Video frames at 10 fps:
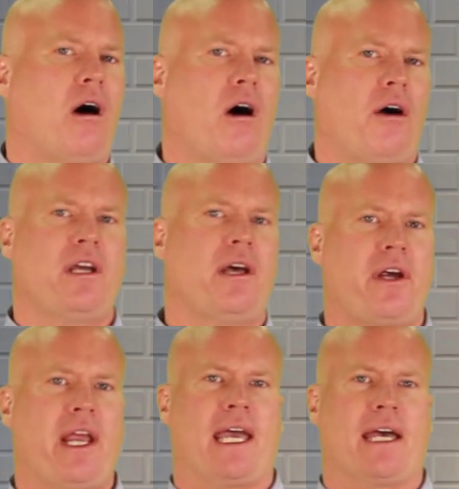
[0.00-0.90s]
On the other
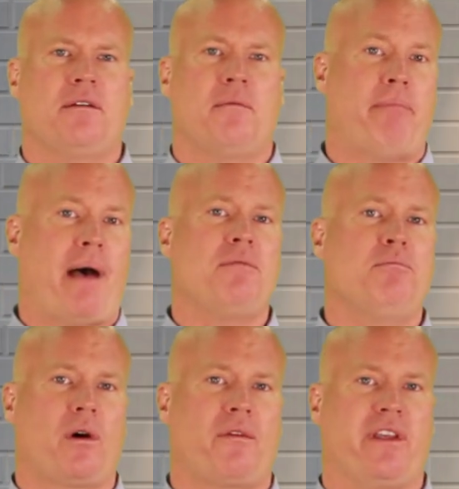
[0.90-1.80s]
hand, bound
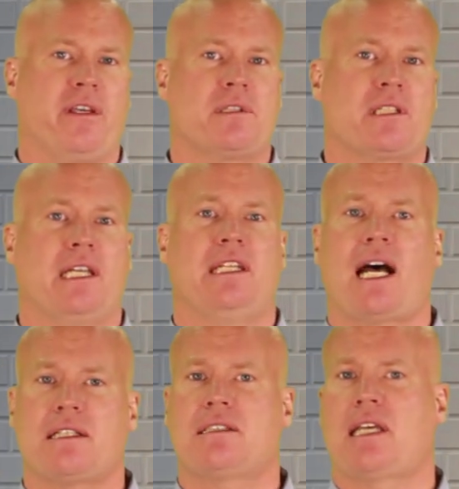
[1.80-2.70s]
morphemes
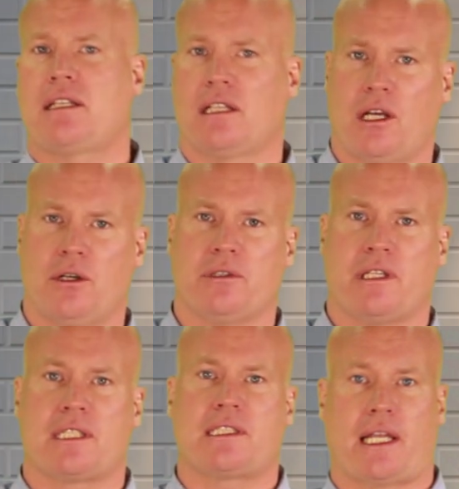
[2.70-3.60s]
cannot stand alone in
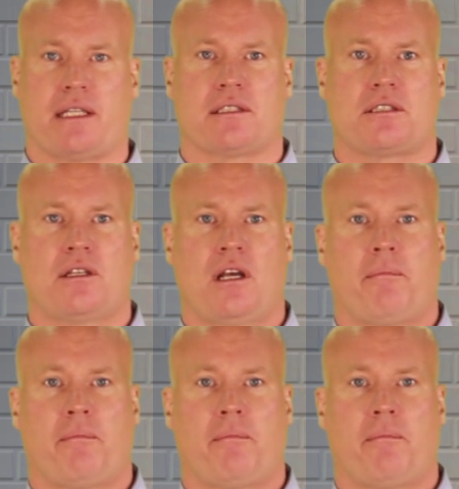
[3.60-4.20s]
the sentence,